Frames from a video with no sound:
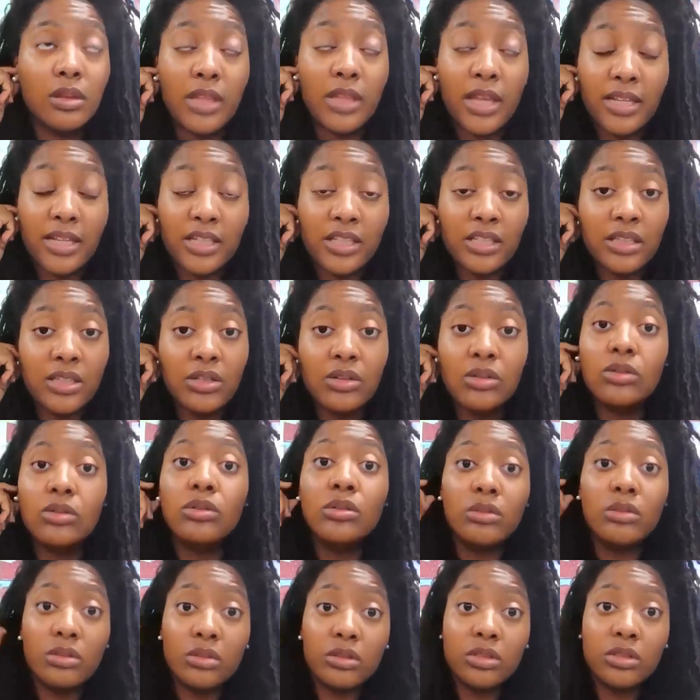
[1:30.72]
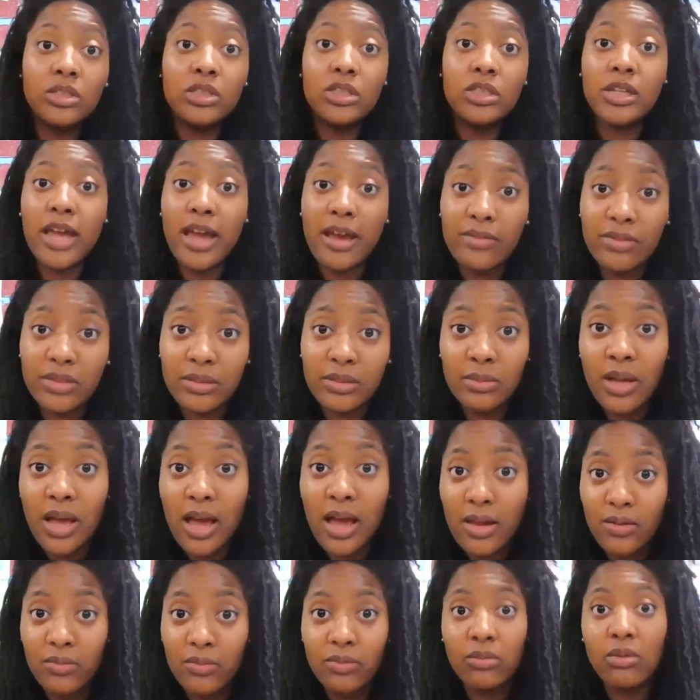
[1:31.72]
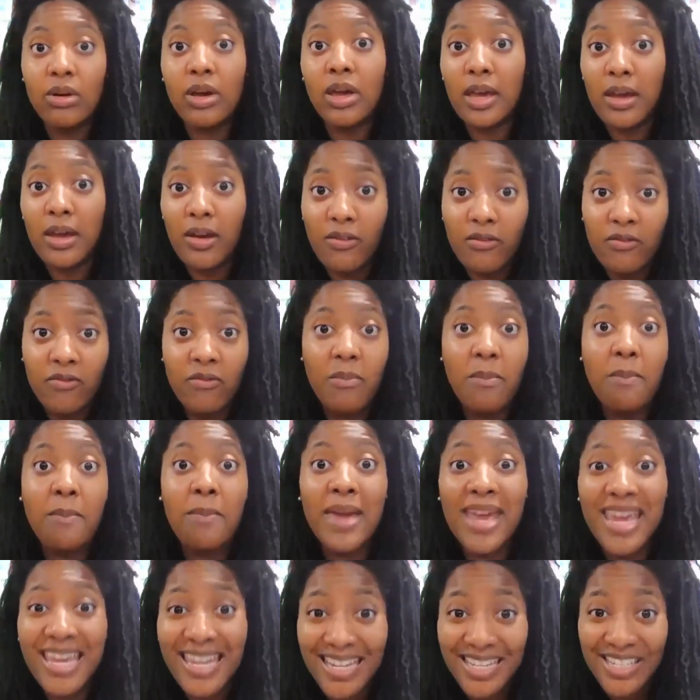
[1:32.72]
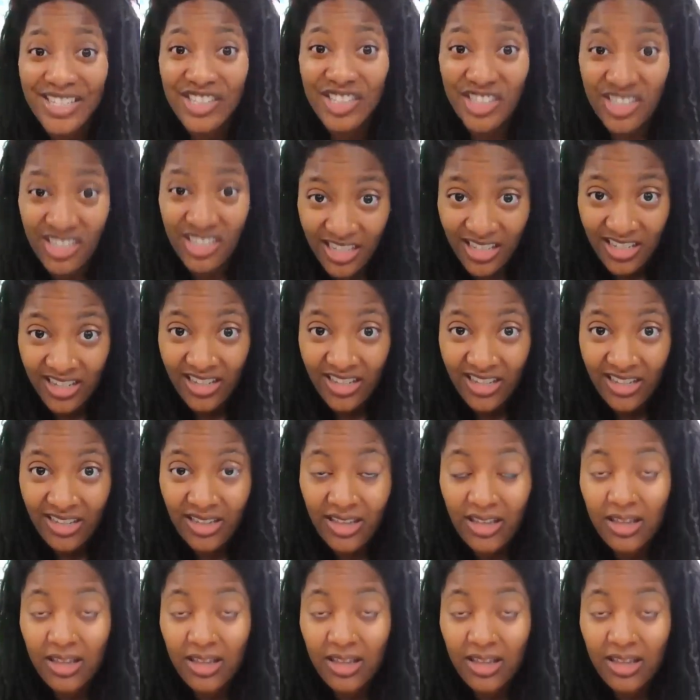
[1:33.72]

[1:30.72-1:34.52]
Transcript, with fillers: they still should have some kind of way of managing